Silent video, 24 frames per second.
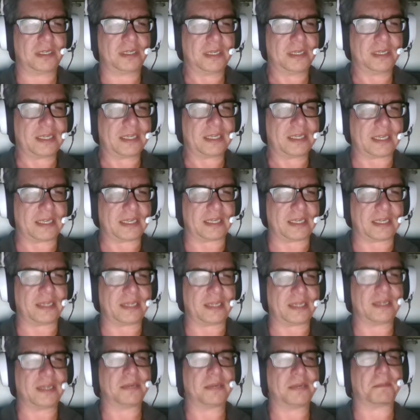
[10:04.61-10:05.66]

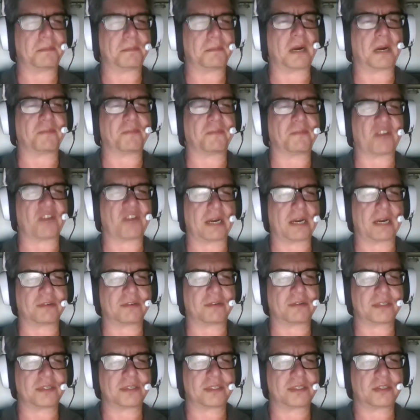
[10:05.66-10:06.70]
He? Bob
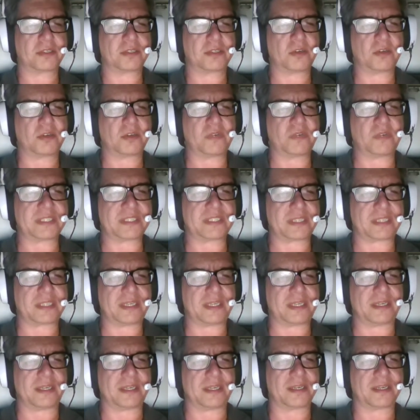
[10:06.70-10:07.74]
frowned. Who is
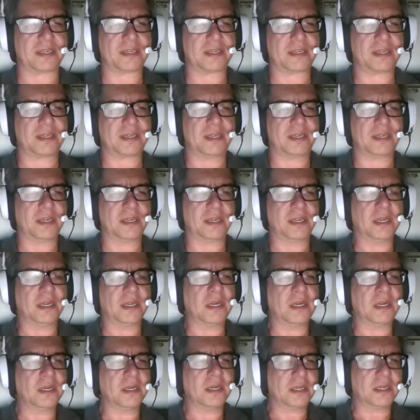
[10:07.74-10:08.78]
he?
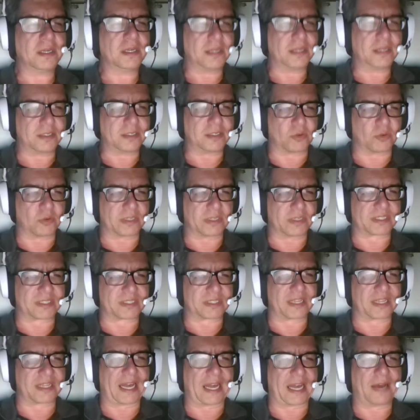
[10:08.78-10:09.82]
Doris
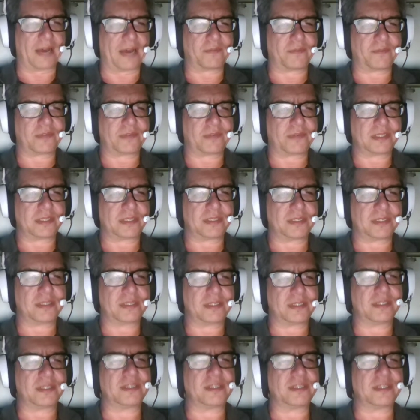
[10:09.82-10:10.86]
laughed.
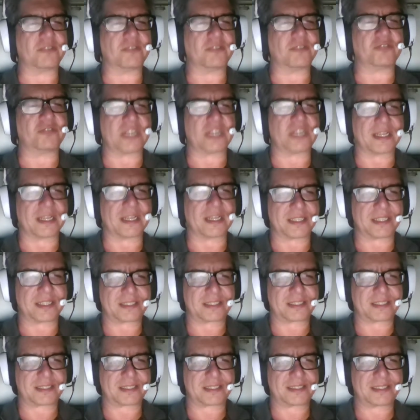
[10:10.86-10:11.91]
You're
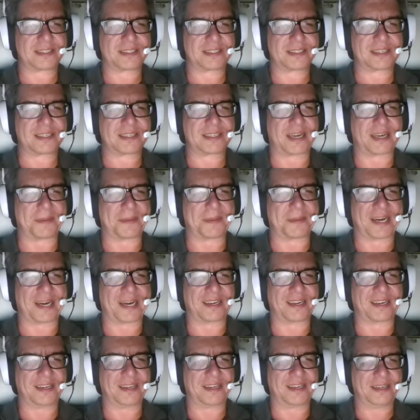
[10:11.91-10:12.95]
jealous. Come on.
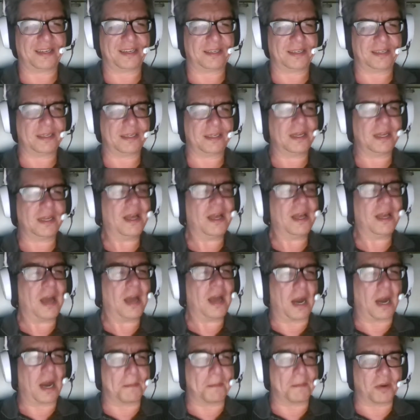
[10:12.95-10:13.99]

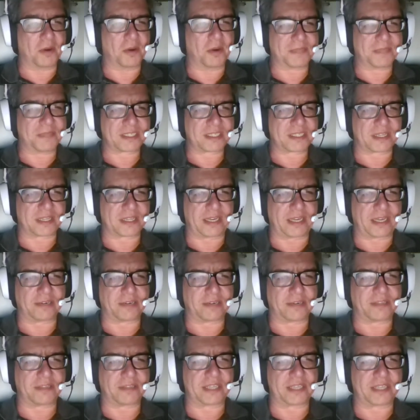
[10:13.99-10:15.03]
A moment
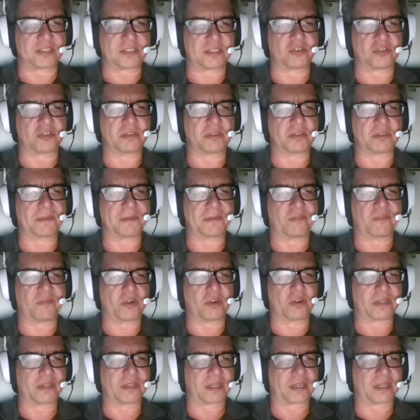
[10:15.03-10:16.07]
later they stood
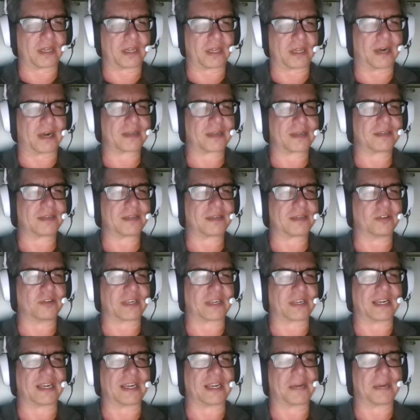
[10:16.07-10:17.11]
before the clock,
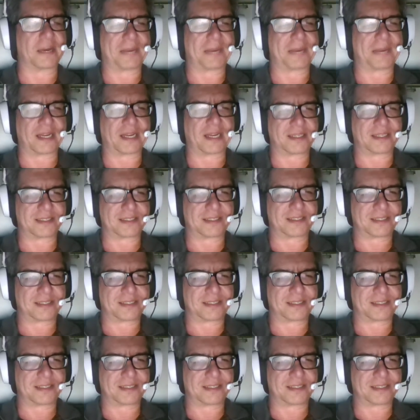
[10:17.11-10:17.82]
looking up at it.